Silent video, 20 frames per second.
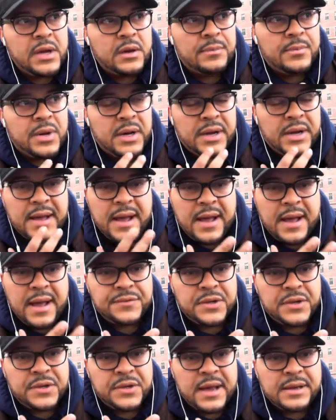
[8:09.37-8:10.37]
but
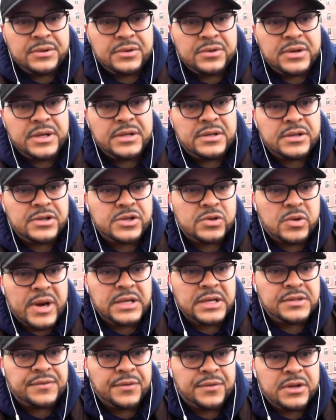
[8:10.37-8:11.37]
after that, you need to
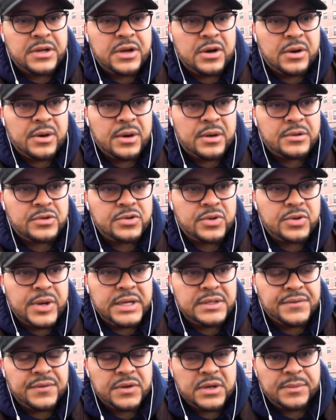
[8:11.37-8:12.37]
transfer
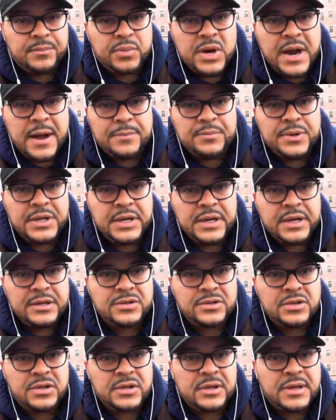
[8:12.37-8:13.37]
the property
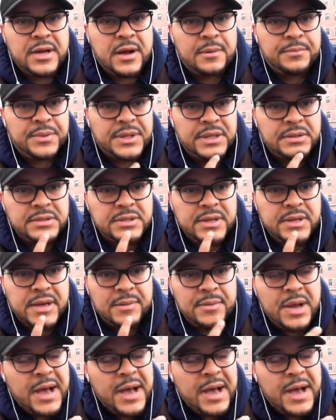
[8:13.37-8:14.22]
into the company's name.